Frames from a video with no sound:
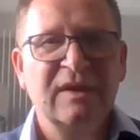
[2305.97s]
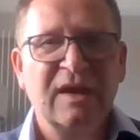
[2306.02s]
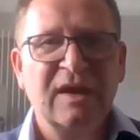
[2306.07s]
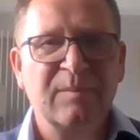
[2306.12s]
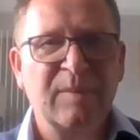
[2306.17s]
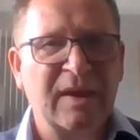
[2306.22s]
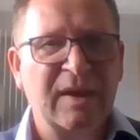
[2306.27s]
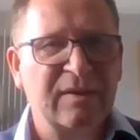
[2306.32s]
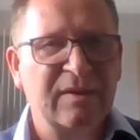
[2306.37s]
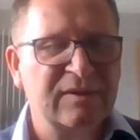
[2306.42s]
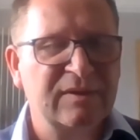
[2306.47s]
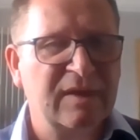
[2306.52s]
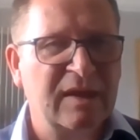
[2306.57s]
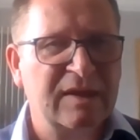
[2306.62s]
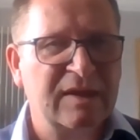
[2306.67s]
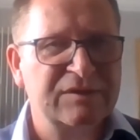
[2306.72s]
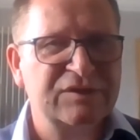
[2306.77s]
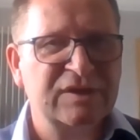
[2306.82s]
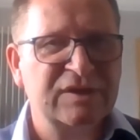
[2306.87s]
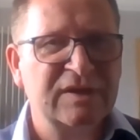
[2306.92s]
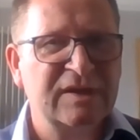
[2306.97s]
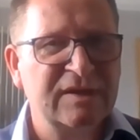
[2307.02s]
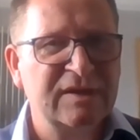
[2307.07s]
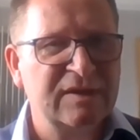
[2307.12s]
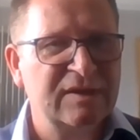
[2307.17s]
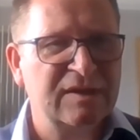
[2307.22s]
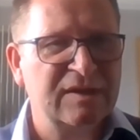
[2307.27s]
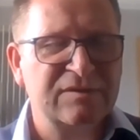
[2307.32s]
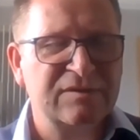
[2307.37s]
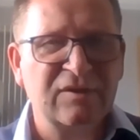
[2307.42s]
About
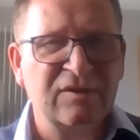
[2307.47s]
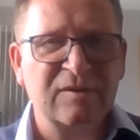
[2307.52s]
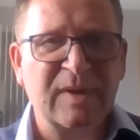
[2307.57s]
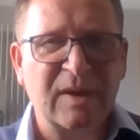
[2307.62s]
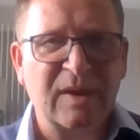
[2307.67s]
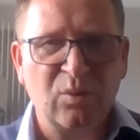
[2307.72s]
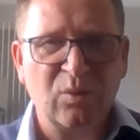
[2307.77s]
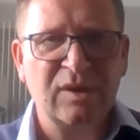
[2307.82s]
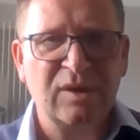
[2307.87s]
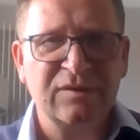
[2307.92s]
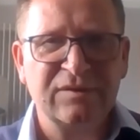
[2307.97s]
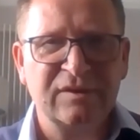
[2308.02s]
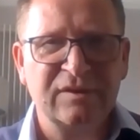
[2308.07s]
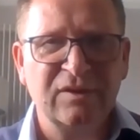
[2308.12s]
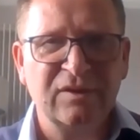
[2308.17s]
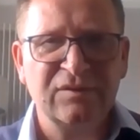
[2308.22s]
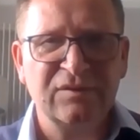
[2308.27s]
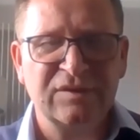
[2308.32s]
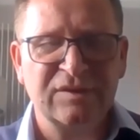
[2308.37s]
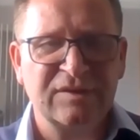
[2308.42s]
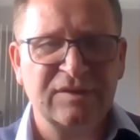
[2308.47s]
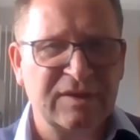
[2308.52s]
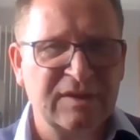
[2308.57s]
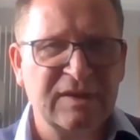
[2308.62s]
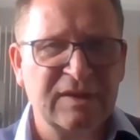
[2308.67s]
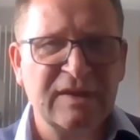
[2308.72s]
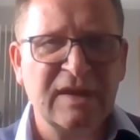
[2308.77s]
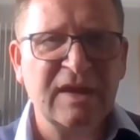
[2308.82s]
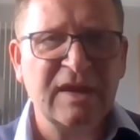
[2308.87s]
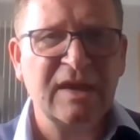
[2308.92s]
actually, it's not about winners and losers in the
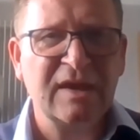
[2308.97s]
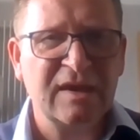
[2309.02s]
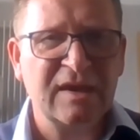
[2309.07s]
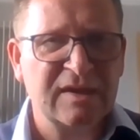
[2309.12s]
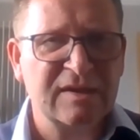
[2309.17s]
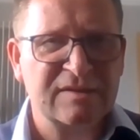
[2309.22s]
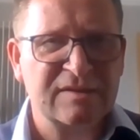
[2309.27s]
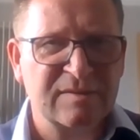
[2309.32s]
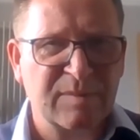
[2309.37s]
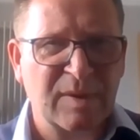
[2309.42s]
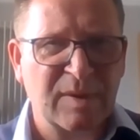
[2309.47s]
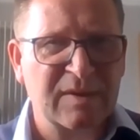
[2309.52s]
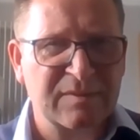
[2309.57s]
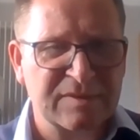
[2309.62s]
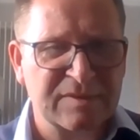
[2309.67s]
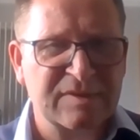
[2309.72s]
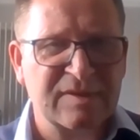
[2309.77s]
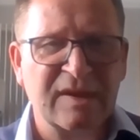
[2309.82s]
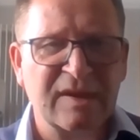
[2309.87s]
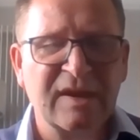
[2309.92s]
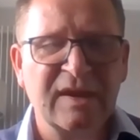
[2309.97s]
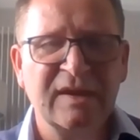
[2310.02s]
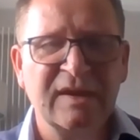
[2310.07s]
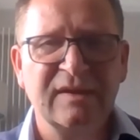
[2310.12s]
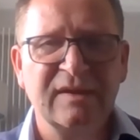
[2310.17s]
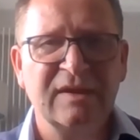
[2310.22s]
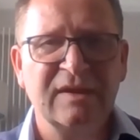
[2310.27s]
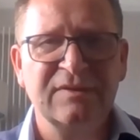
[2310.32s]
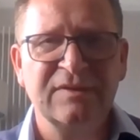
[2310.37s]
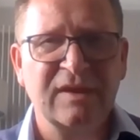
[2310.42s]
year, it's about
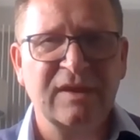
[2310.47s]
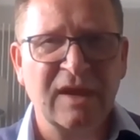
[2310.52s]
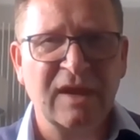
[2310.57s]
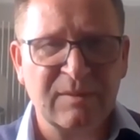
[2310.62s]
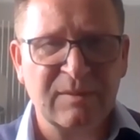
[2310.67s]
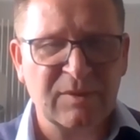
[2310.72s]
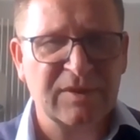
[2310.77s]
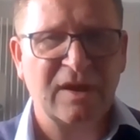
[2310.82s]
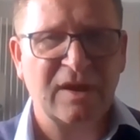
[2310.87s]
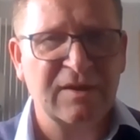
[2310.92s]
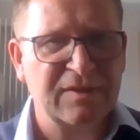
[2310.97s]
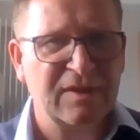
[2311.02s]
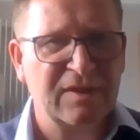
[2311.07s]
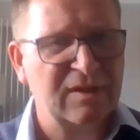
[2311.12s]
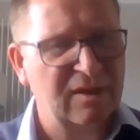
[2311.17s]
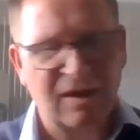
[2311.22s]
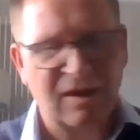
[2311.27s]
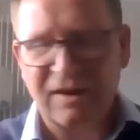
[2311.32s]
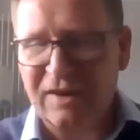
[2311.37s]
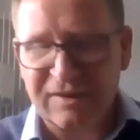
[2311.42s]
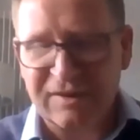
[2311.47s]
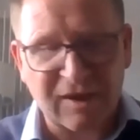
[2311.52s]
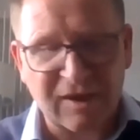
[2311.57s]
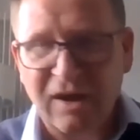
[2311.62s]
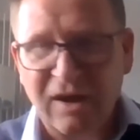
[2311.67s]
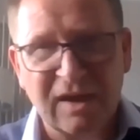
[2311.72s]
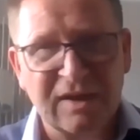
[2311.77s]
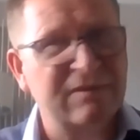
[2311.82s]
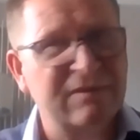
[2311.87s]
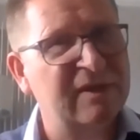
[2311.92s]
staying in the game. And I'd
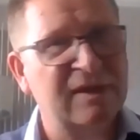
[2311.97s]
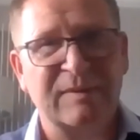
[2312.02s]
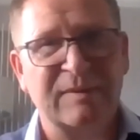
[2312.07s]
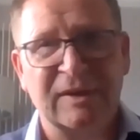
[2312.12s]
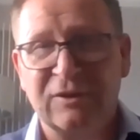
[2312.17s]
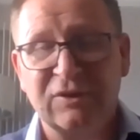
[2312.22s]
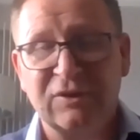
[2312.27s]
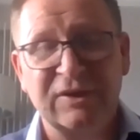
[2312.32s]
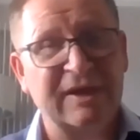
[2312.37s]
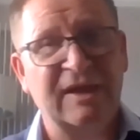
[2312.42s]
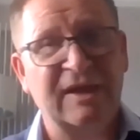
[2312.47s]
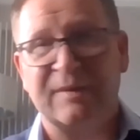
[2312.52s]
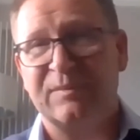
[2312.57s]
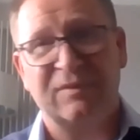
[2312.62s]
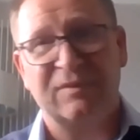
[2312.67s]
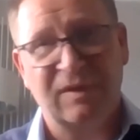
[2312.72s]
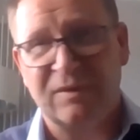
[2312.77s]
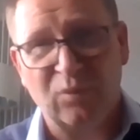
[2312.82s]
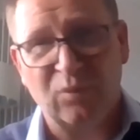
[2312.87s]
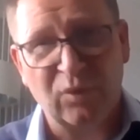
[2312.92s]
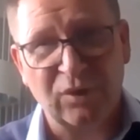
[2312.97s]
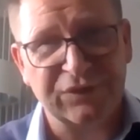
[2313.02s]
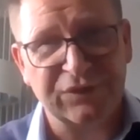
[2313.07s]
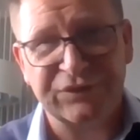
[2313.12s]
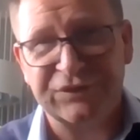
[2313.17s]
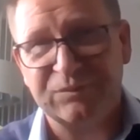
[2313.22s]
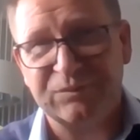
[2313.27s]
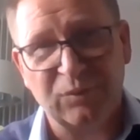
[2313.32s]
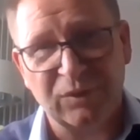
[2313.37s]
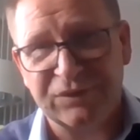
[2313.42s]
highly recommend, look it up,
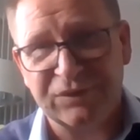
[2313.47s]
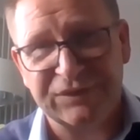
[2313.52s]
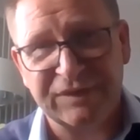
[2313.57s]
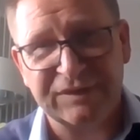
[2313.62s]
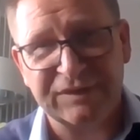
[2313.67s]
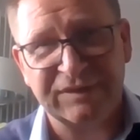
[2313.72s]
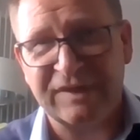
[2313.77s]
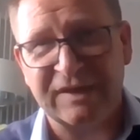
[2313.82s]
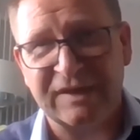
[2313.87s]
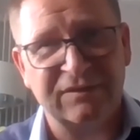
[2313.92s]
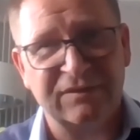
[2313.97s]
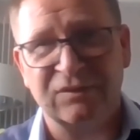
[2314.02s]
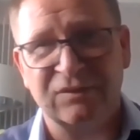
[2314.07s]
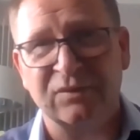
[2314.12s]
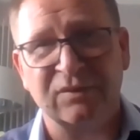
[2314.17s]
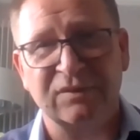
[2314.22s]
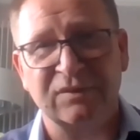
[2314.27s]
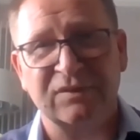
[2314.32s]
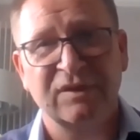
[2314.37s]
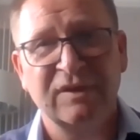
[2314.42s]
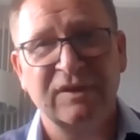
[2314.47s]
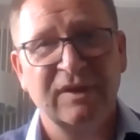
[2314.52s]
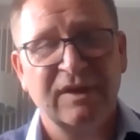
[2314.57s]
watch his TED Talks.